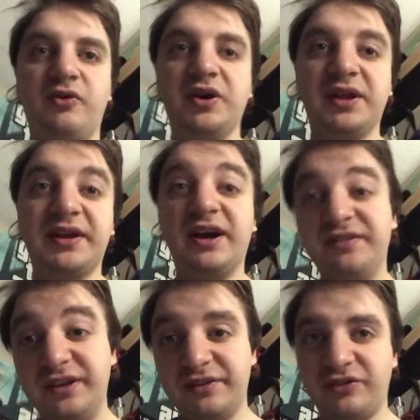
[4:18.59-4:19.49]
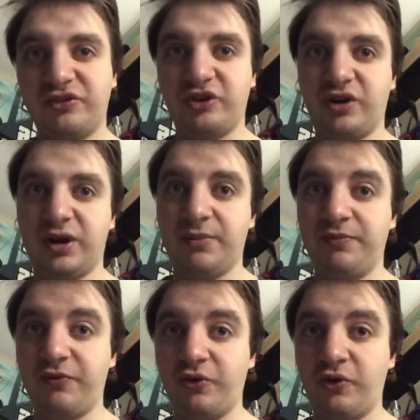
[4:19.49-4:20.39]
A decent
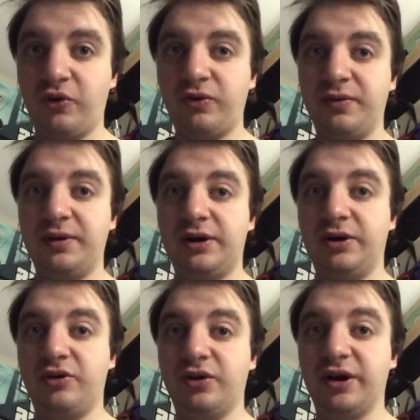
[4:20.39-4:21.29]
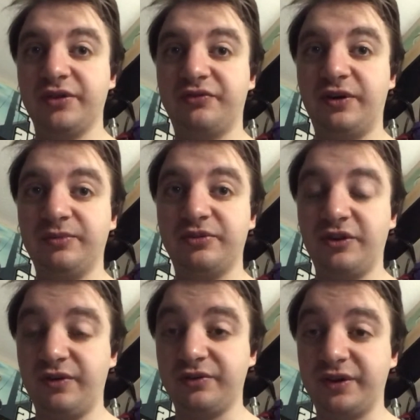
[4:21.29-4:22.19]
startup for a film
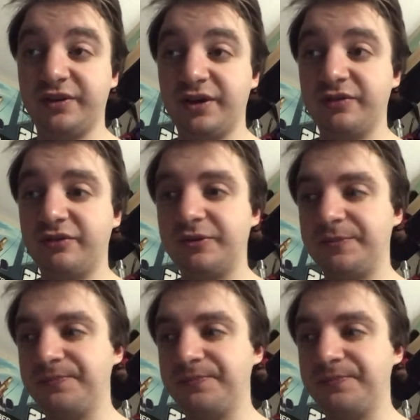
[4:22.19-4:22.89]
series like this.